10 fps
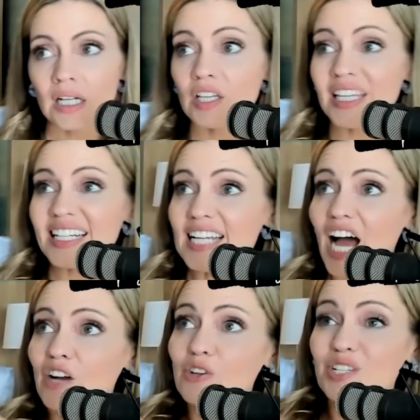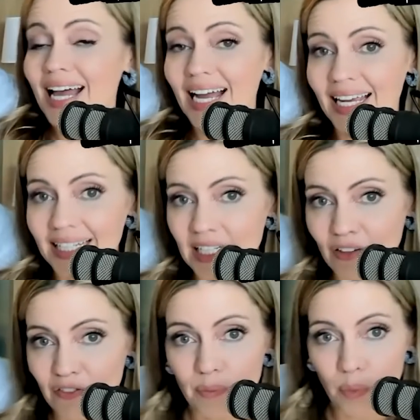the entire side
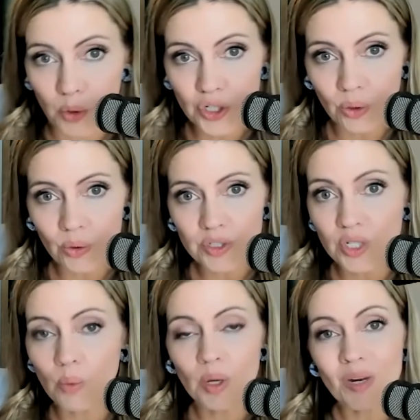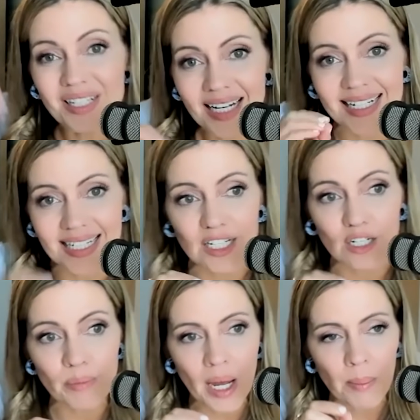of Portugal. So yeah. it was not a
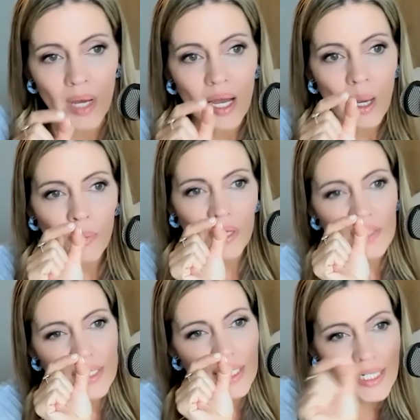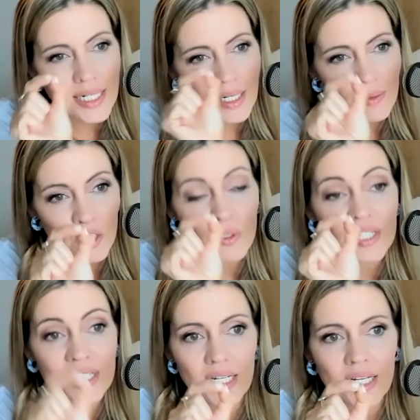detailed map, but in the teeny tiny you
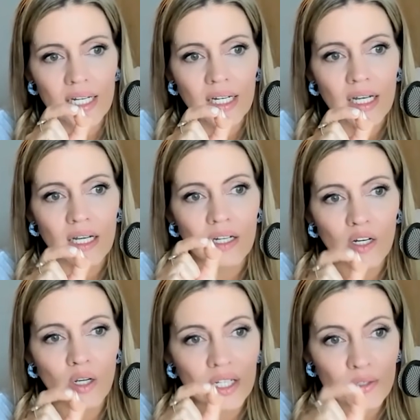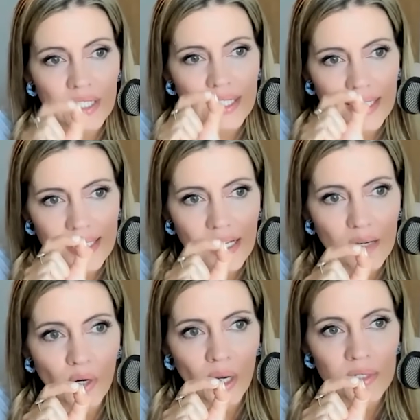see Sesimbra. You see
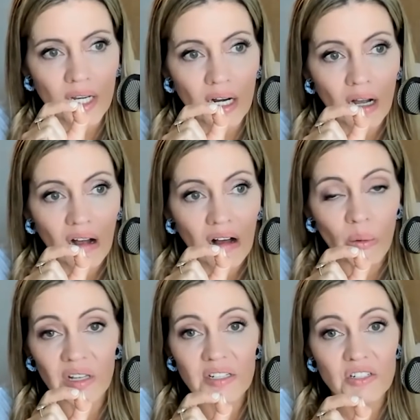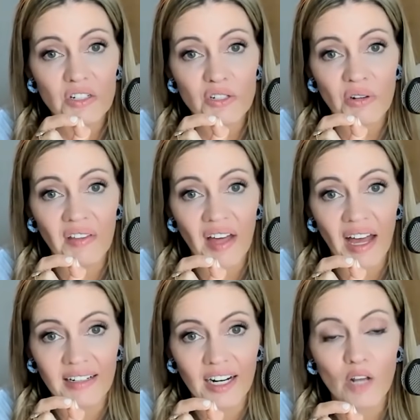Sesimbra. I was like, well, let's just try
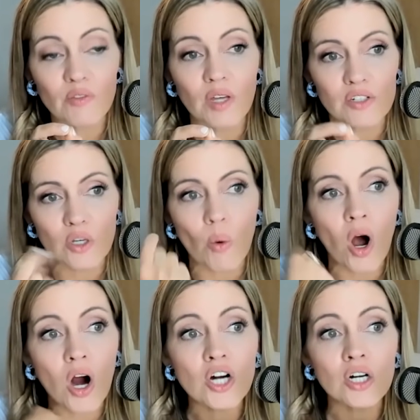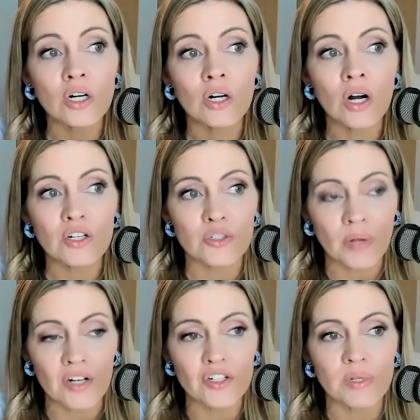that. And I, so our our
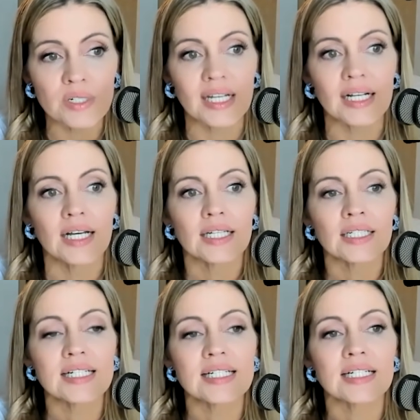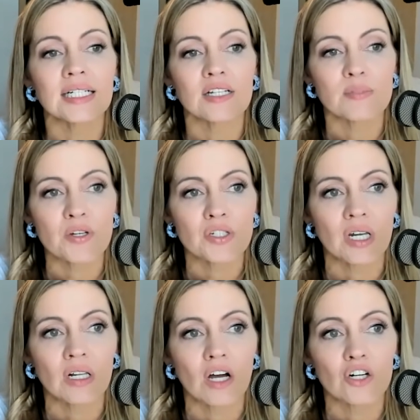strategy was like, let's especially
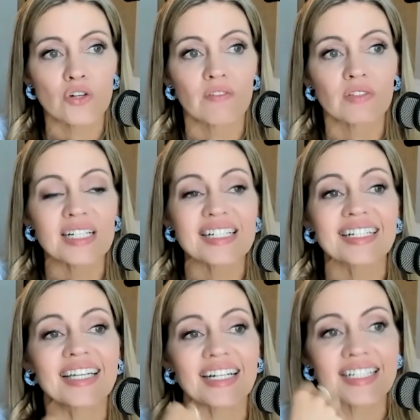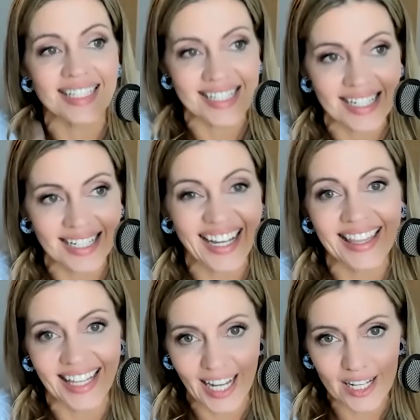on a long drive. Let's get to the city
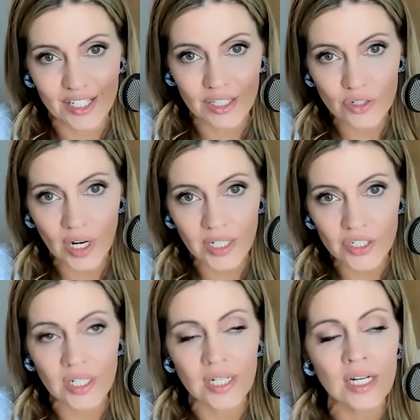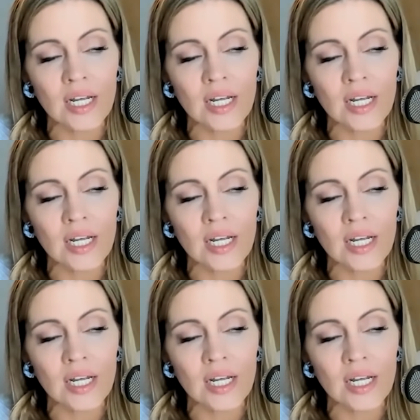and then ask the direction.